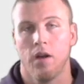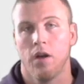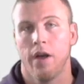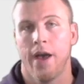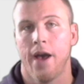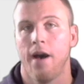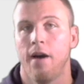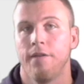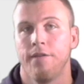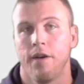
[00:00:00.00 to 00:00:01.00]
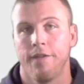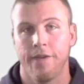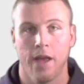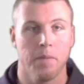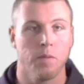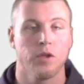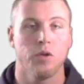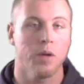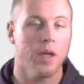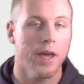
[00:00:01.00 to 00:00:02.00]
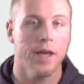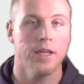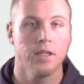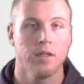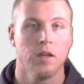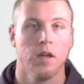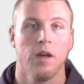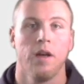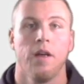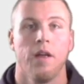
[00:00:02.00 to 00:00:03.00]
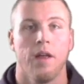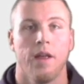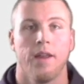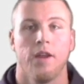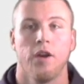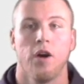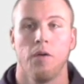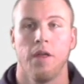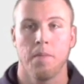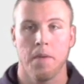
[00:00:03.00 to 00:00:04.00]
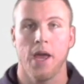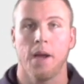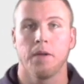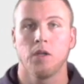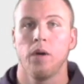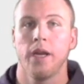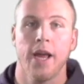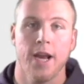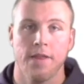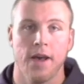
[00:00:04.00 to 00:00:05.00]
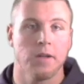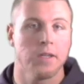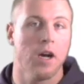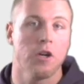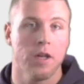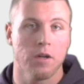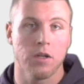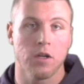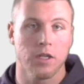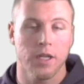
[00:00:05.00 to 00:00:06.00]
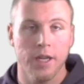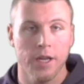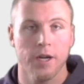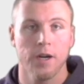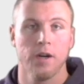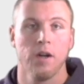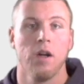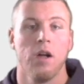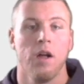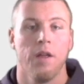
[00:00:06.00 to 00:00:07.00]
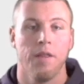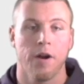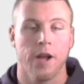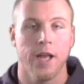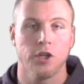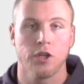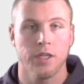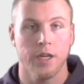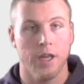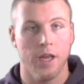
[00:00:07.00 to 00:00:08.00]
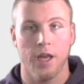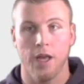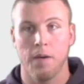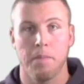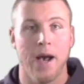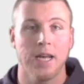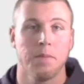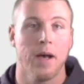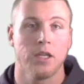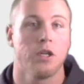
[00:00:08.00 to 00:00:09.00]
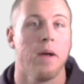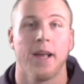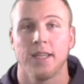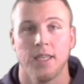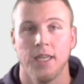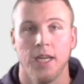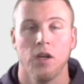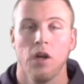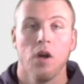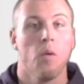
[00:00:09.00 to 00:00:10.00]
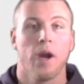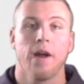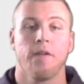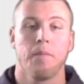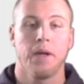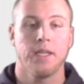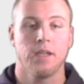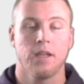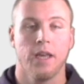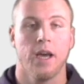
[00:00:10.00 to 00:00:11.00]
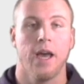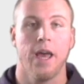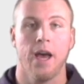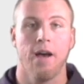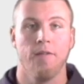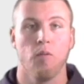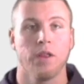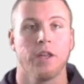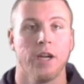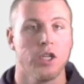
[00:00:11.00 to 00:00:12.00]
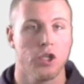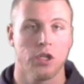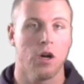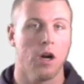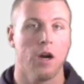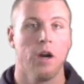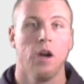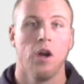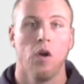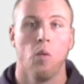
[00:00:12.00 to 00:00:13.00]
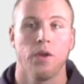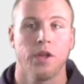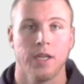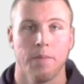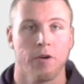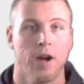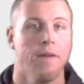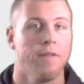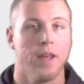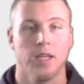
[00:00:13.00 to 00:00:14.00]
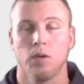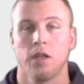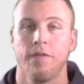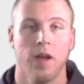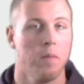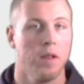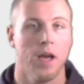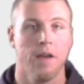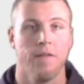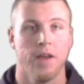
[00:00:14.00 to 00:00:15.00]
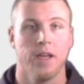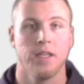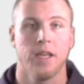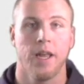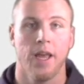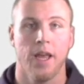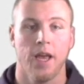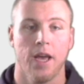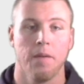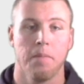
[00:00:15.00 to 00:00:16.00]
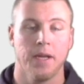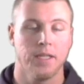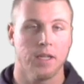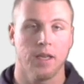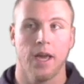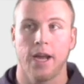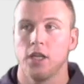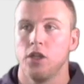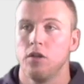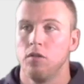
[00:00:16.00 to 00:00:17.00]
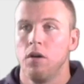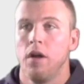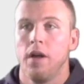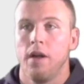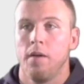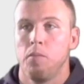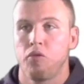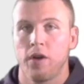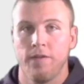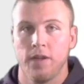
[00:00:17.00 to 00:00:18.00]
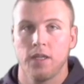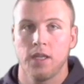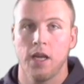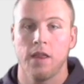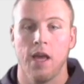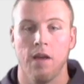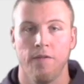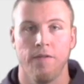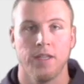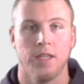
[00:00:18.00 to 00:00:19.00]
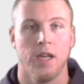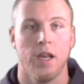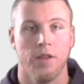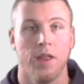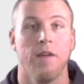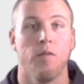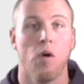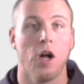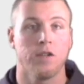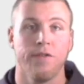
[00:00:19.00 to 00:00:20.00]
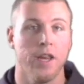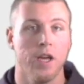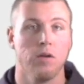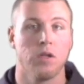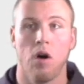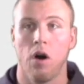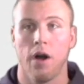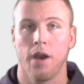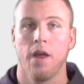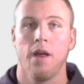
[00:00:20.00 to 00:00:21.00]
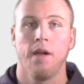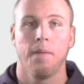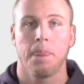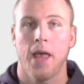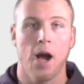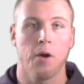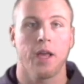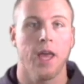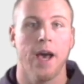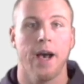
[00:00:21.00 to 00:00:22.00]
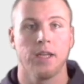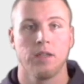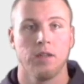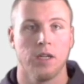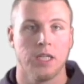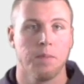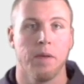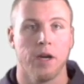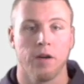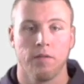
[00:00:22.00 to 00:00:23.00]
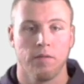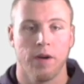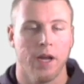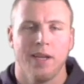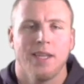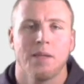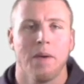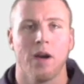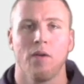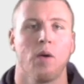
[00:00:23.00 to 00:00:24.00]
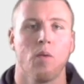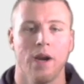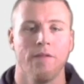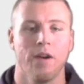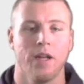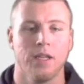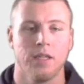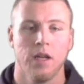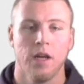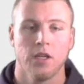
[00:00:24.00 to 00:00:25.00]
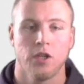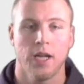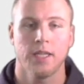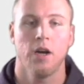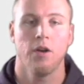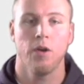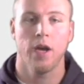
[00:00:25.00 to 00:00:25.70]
have a family with 2 kids. They make between $80,000 and $100,000 a year. They're interested in Bassmaster magazine, whatever. Basically, I have what their interests are, what their demographic is, what their family life is, and basically I can do, previously they've watched videos on how to cast a spinner, right? It doesn't matter, whatever it is. So that's how you